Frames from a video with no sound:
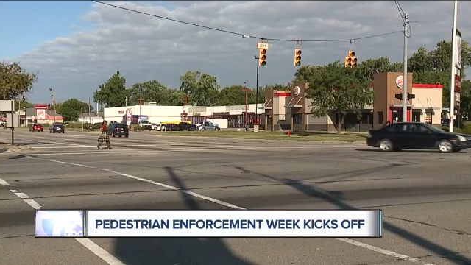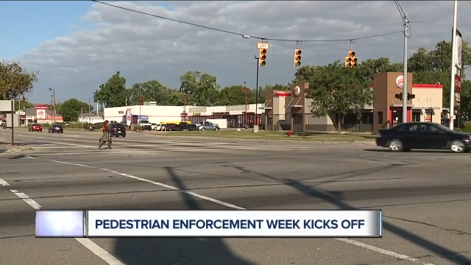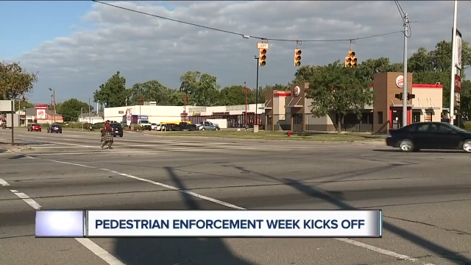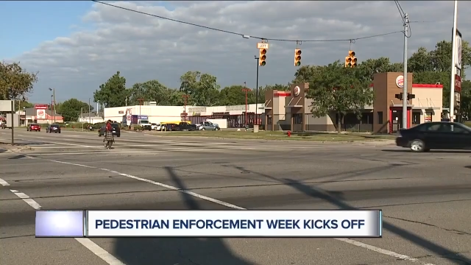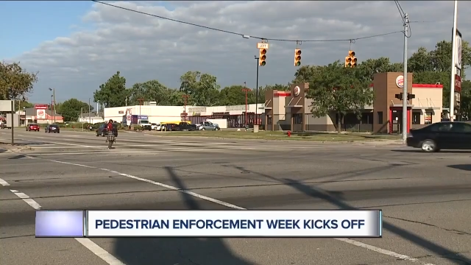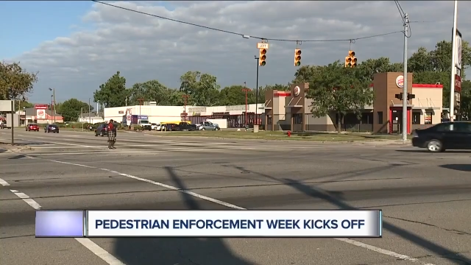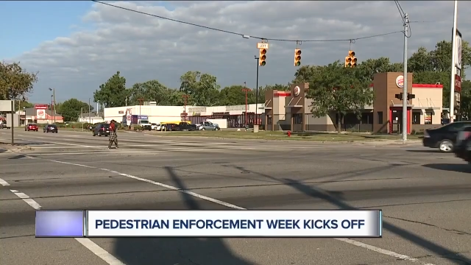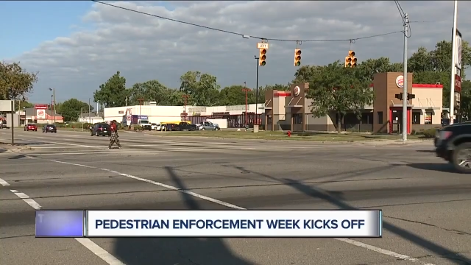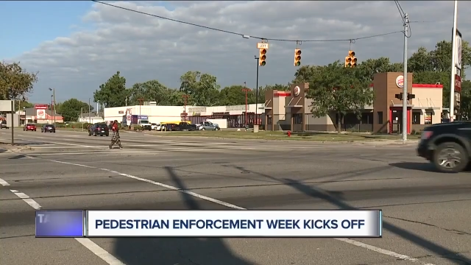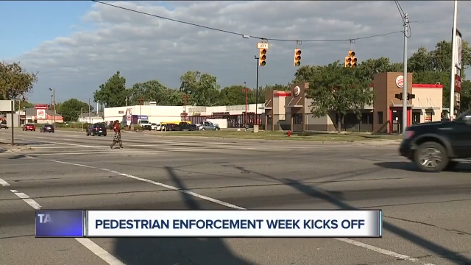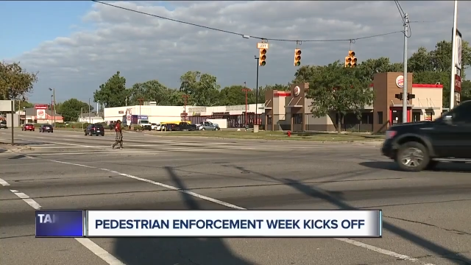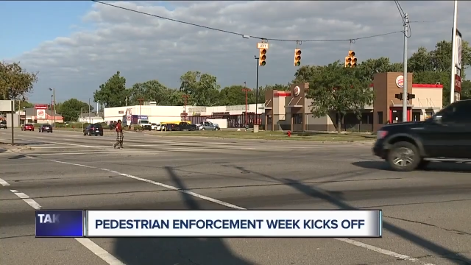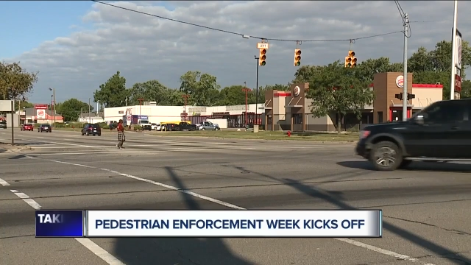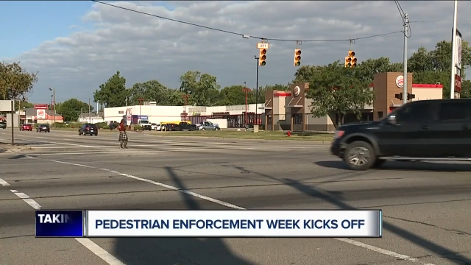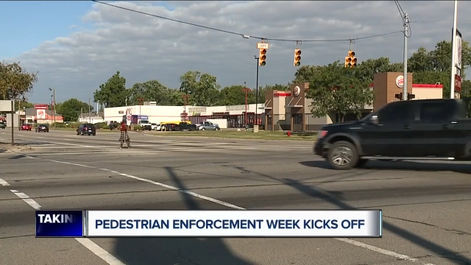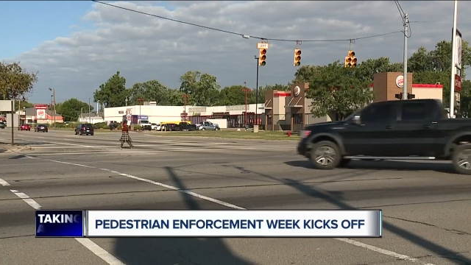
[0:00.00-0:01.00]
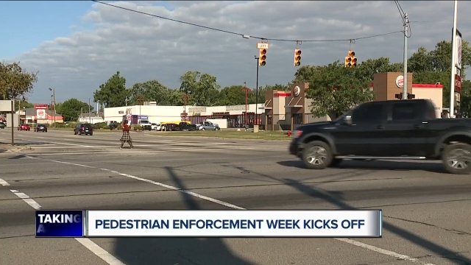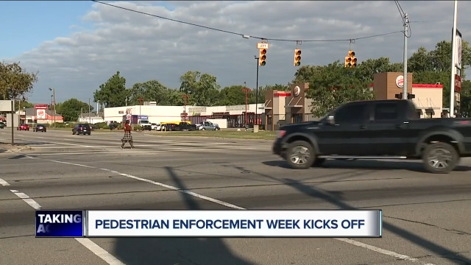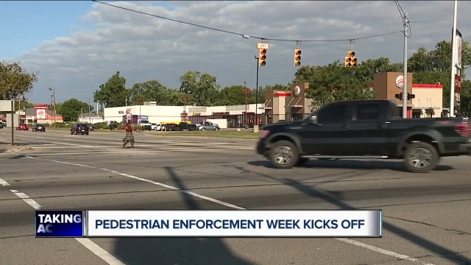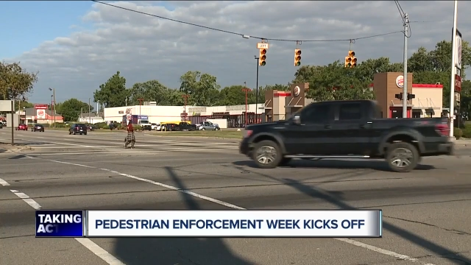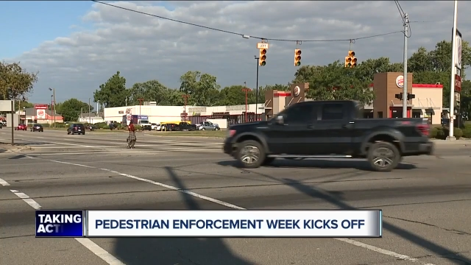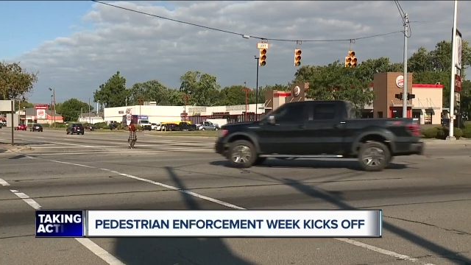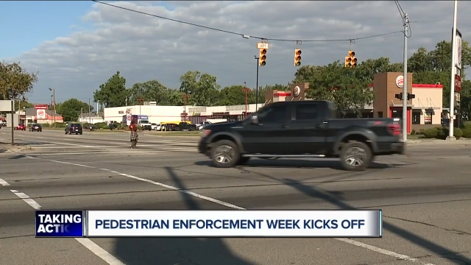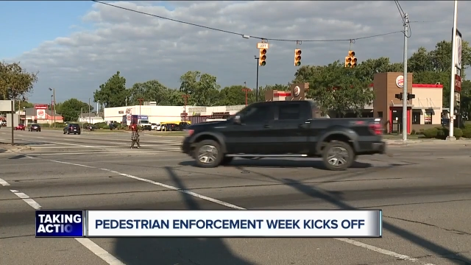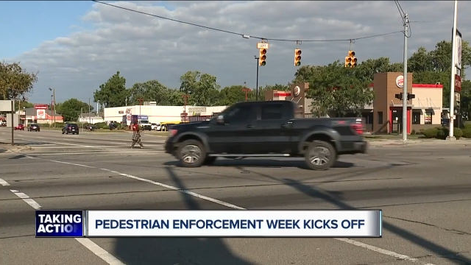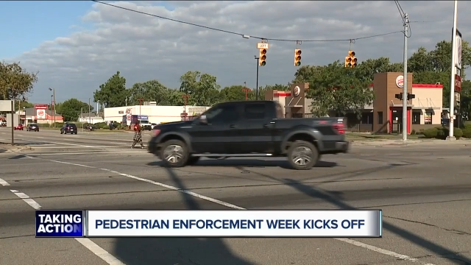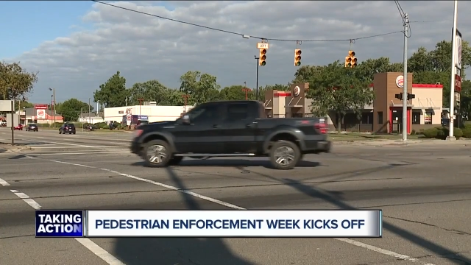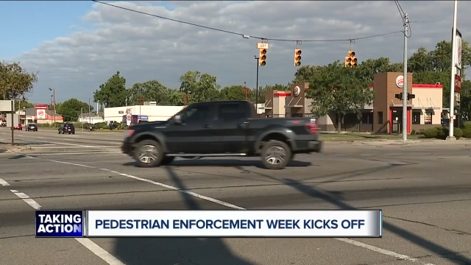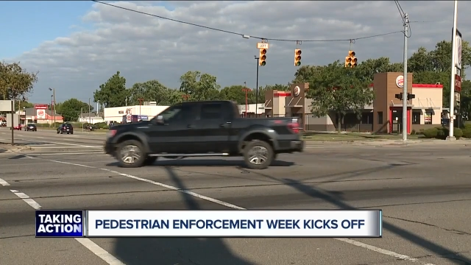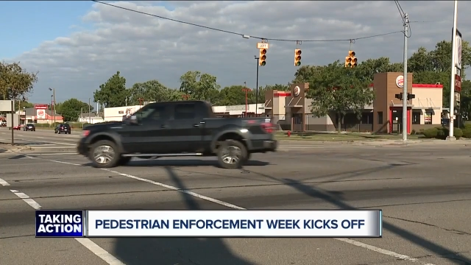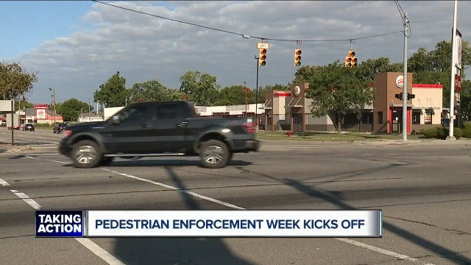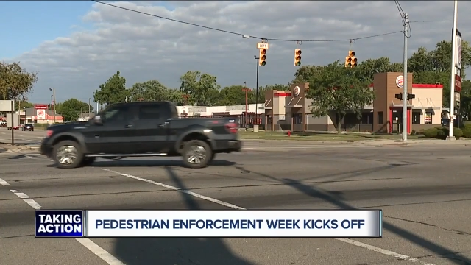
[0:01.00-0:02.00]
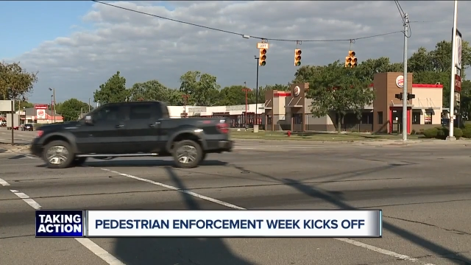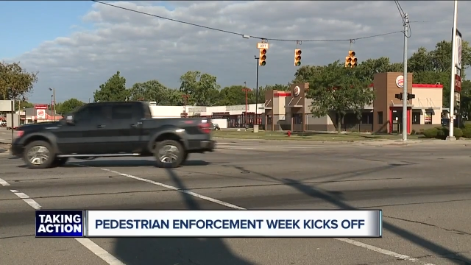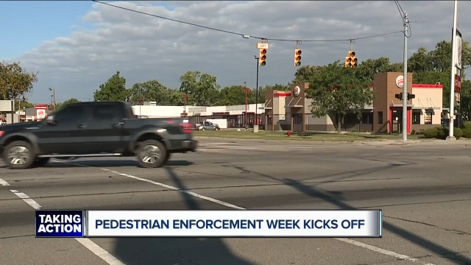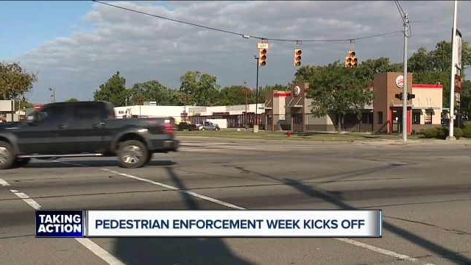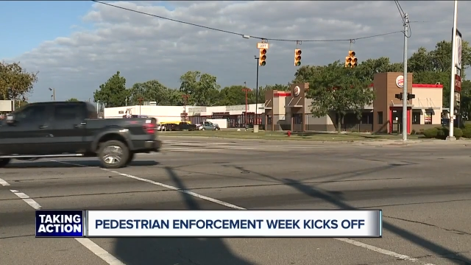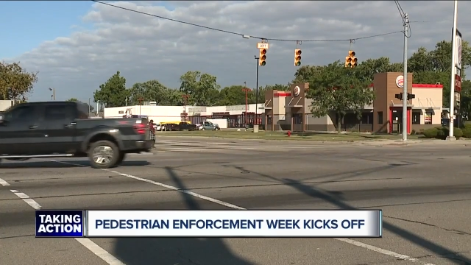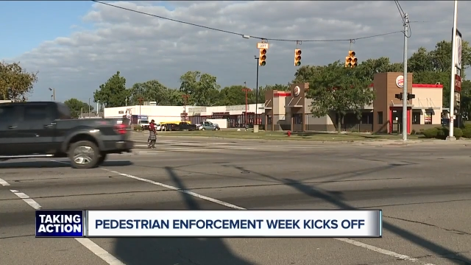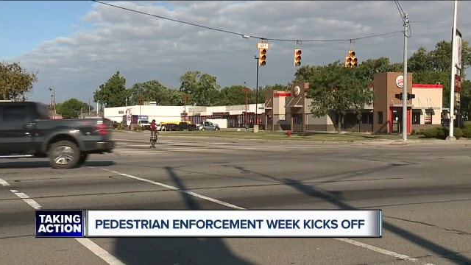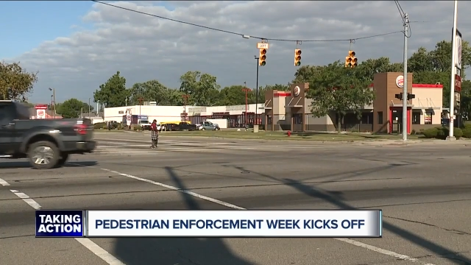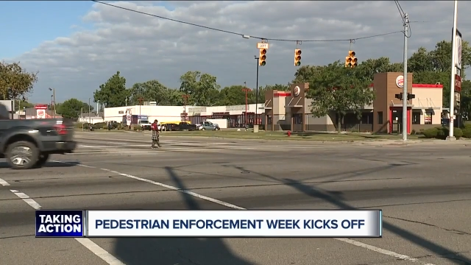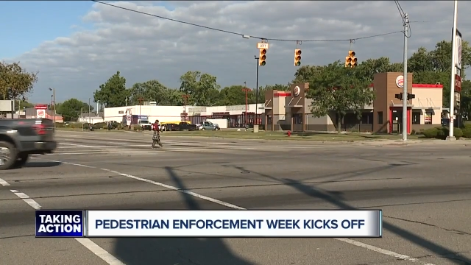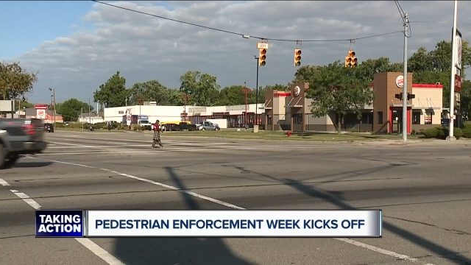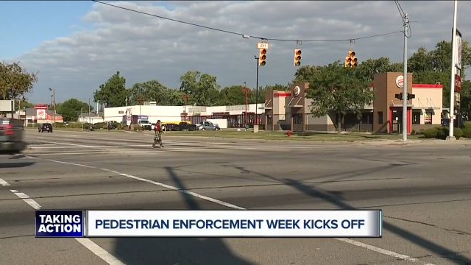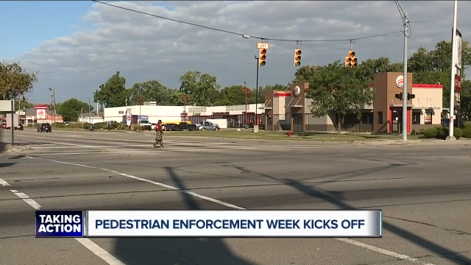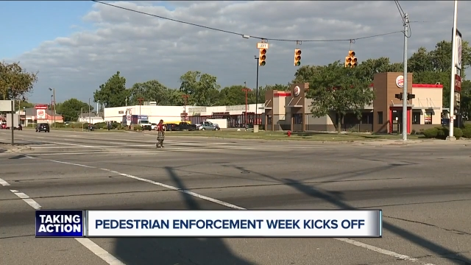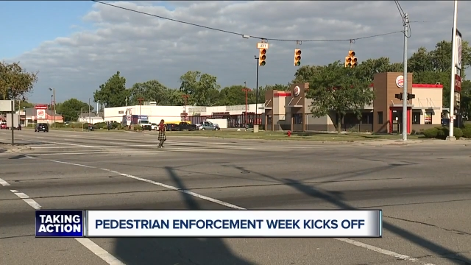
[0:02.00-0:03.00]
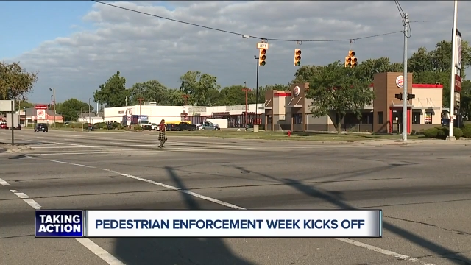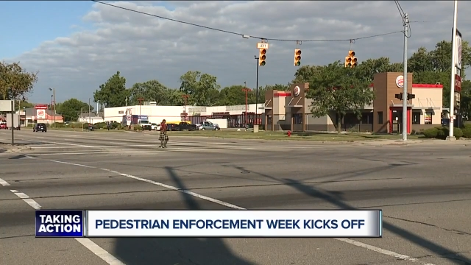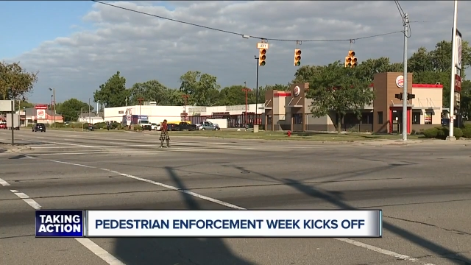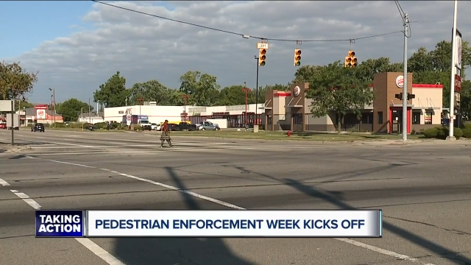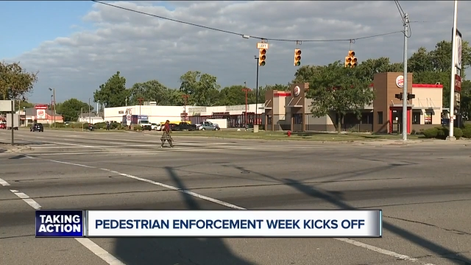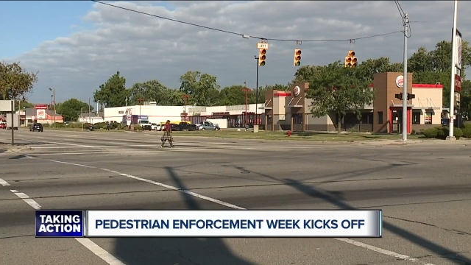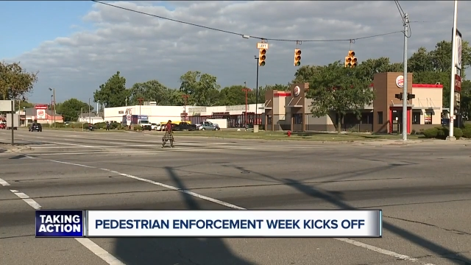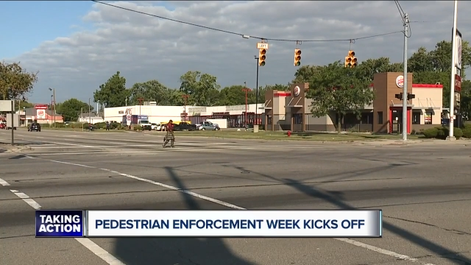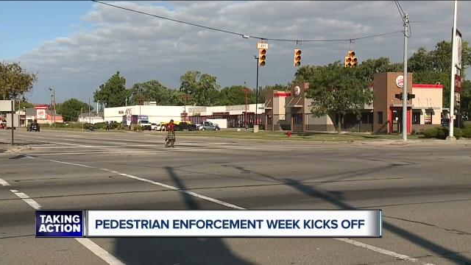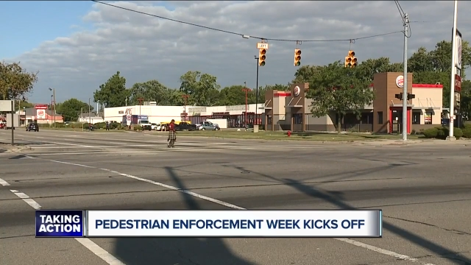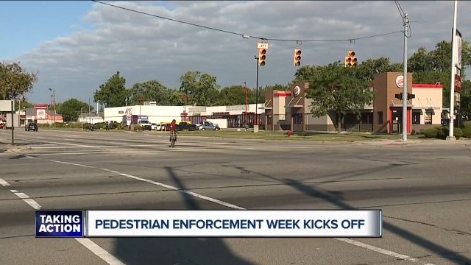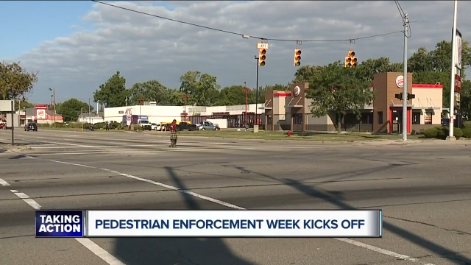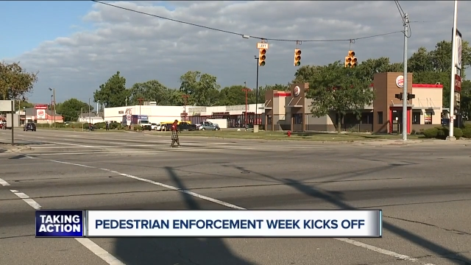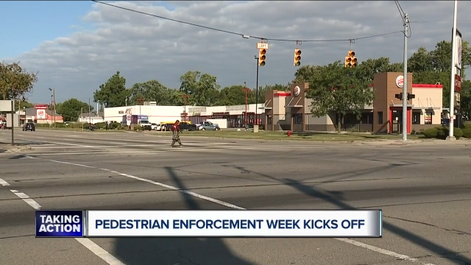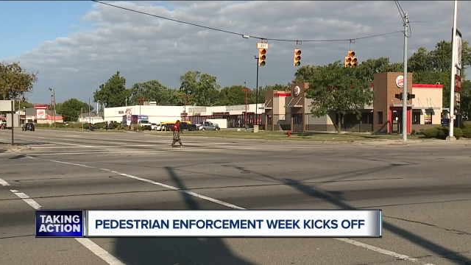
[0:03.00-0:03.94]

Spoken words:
(no speaker visible)